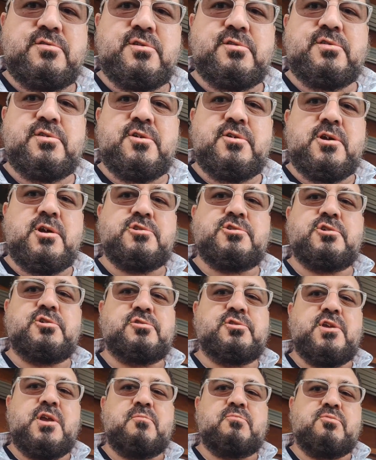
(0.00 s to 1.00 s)
should say
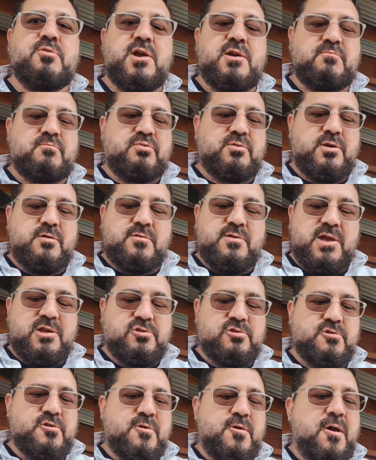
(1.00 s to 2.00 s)
buen
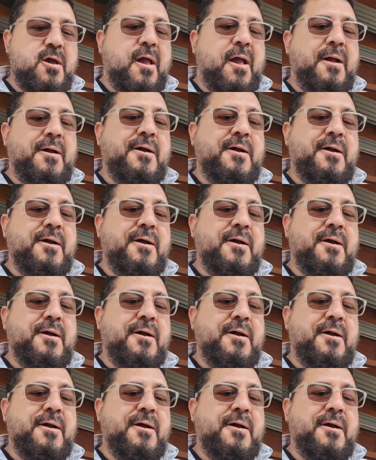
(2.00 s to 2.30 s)
provecho.